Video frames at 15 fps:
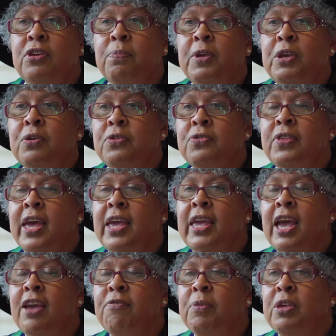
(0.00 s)
U because they
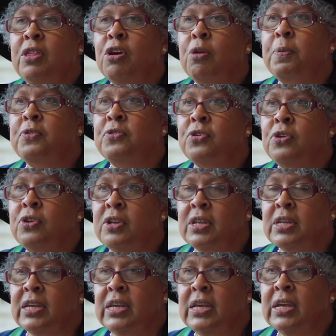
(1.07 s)
gave me the
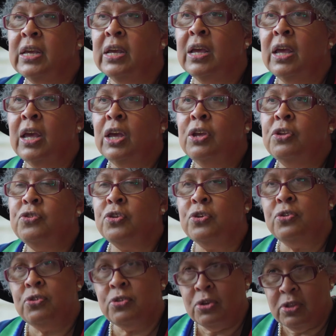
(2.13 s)
opportunity to
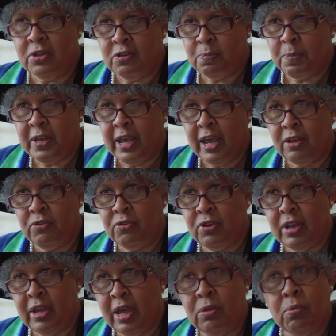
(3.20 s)
do this
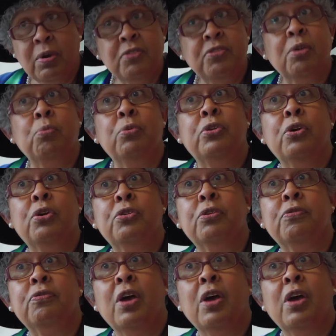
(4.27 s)
PhD, otherwise I would not have.